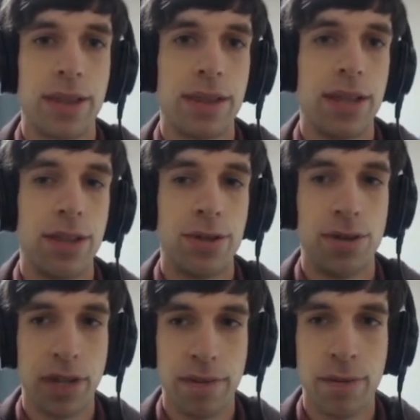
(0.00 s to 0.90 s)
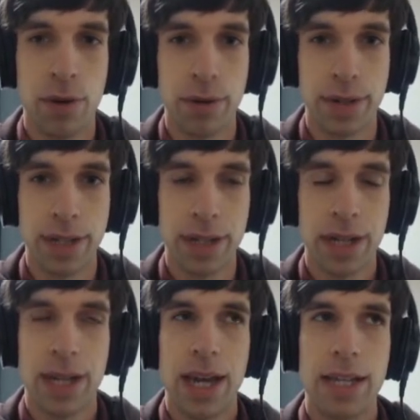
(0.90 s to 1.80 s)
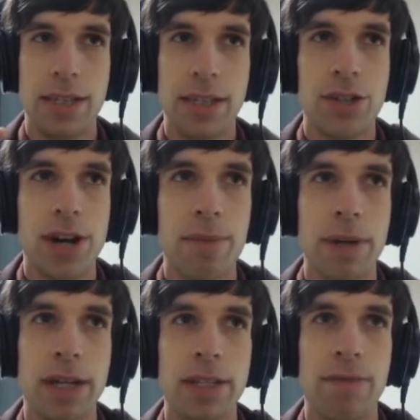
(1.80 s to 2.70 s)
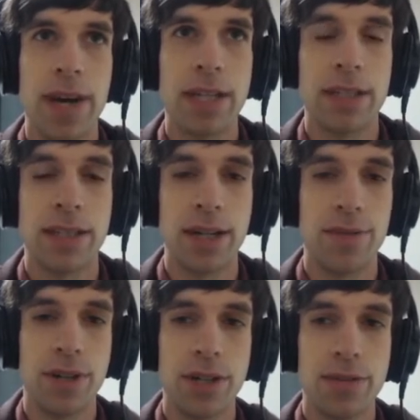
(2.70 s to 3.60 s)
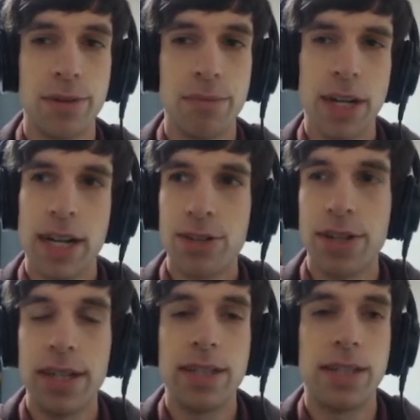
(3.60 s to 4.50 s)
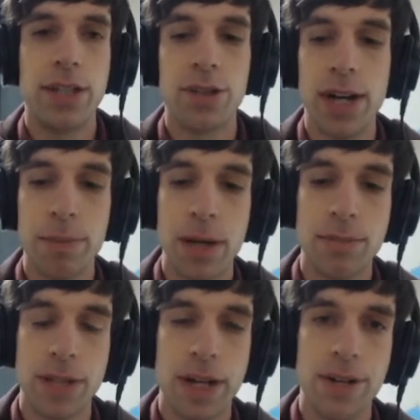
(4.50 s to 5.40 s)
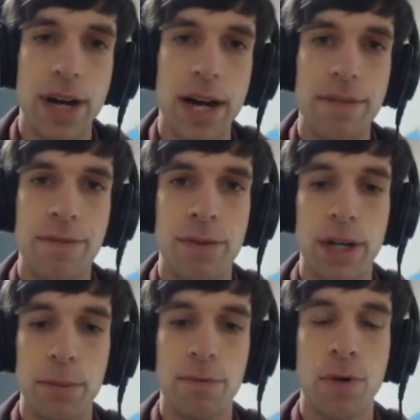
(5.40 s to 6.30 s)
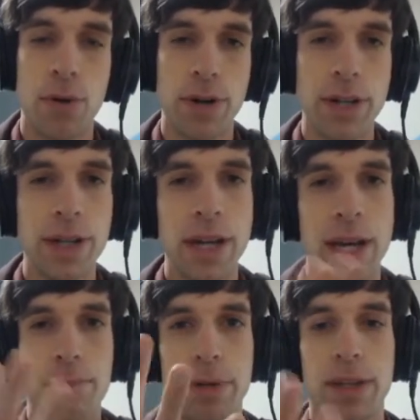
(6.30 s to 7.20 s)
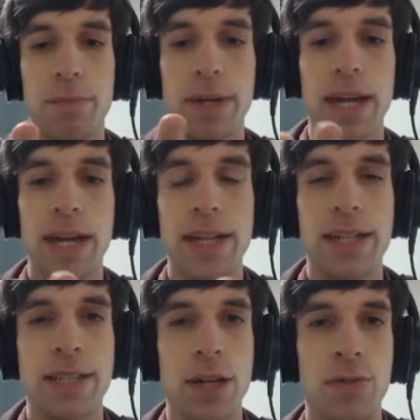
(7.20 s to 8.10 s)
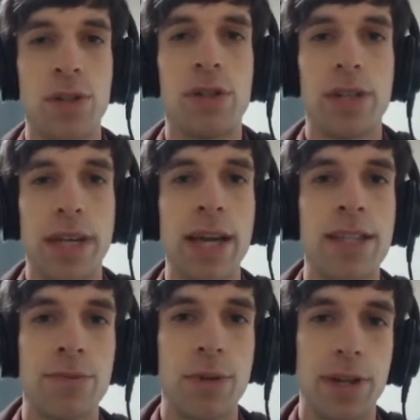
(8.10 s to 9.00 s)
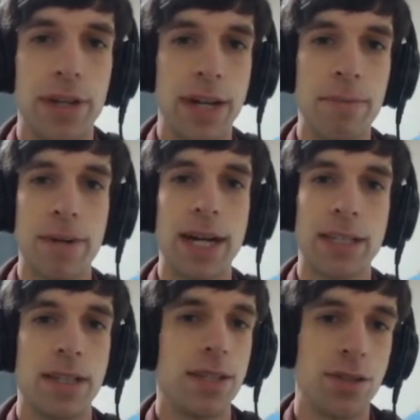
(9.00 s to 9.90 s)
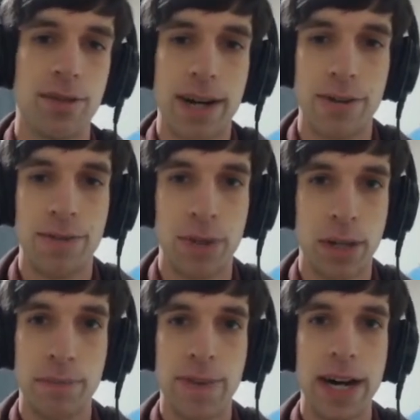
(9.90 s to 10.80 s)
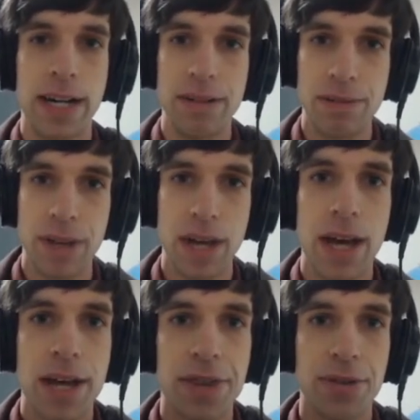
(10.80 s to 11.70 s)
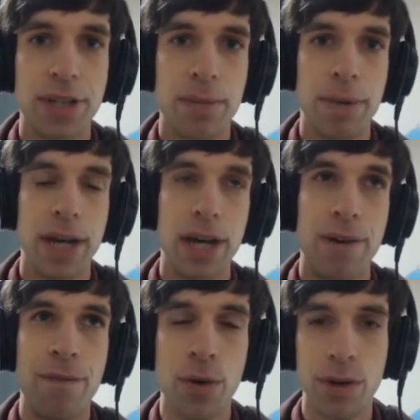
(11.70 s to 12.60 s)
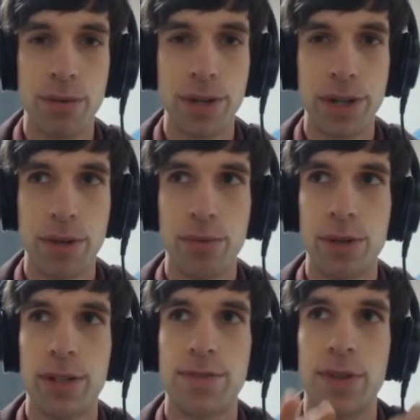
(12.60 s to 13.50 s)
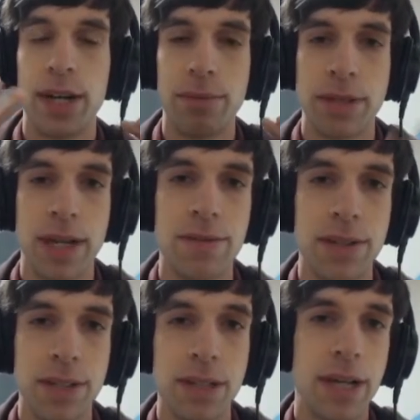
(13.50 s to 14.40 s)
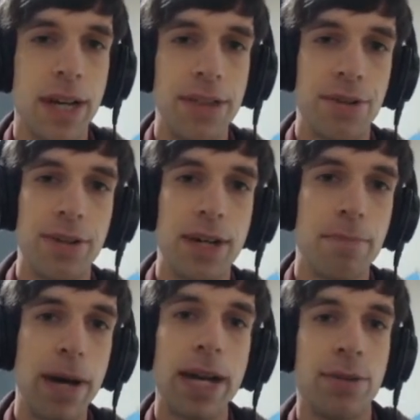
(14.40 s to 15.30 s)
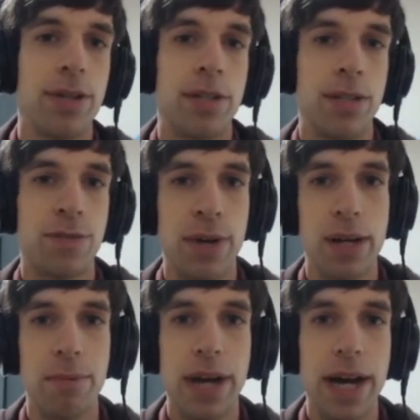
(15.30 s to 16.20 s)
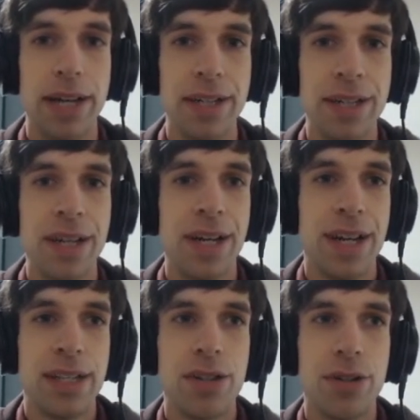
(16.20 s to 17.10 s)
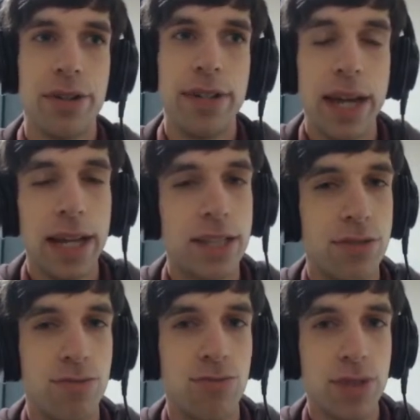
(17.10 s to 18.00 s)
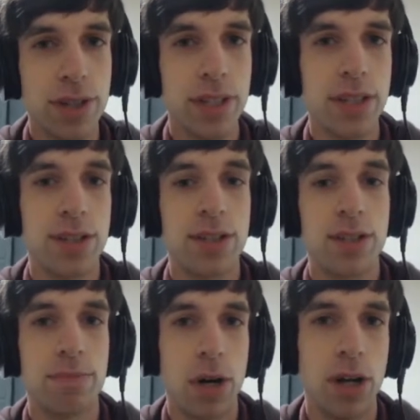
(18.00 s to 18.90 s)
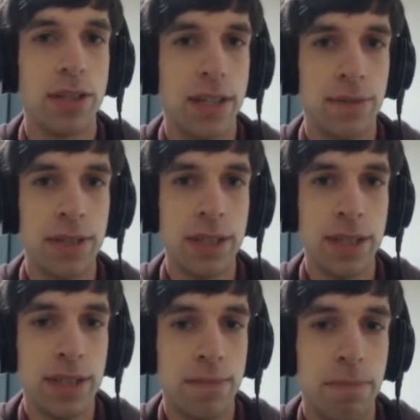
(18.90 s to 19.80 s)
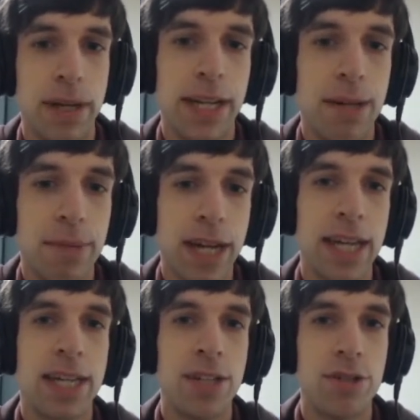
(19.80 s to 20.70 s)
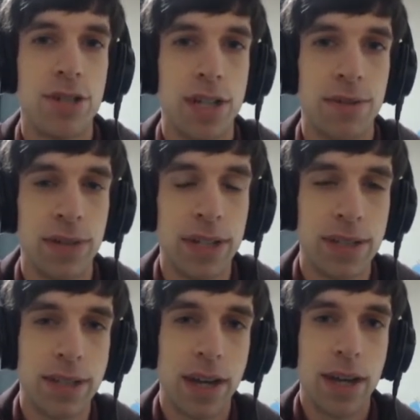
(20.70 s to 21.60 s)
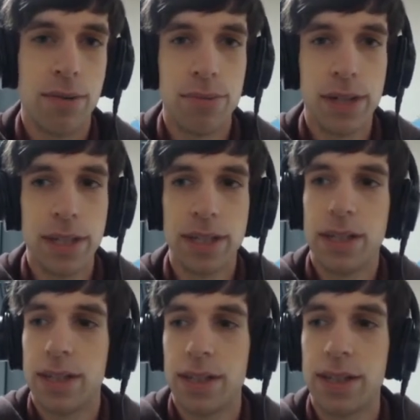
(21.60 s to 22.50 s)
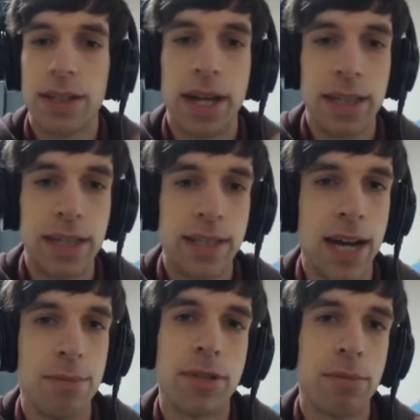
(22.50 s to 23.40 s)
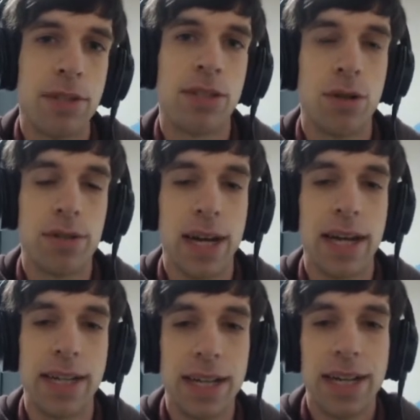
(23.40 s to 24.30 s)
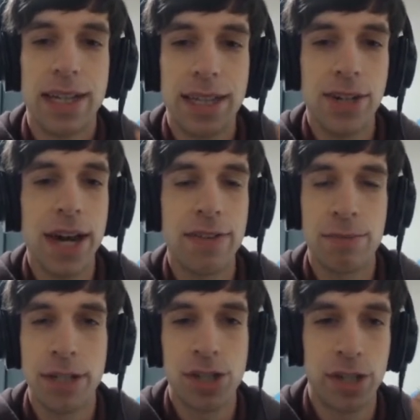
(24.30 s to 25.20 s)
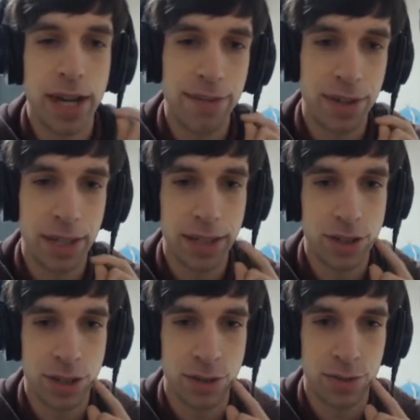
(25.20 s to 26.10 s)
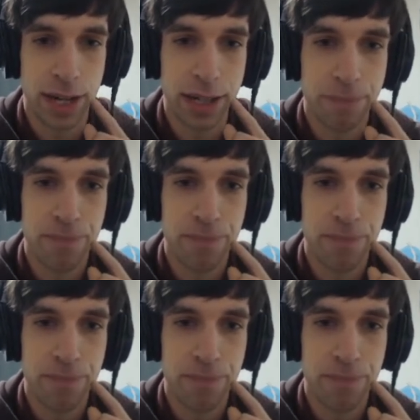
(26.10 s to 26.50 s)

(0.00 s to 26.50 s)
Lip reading: than throwing it forward, and Z dropping is the fastest out of all of them. So I think Z drop comes out on frame 4, but the banana itself usually hits where their hitbox is around frame 5. Throwing the banana forward was frame 7, and throwing it backwards is frame 9. So it's really small differences, but it can make a huge difference when these combos can be so tight that you have to make sure everything is just right.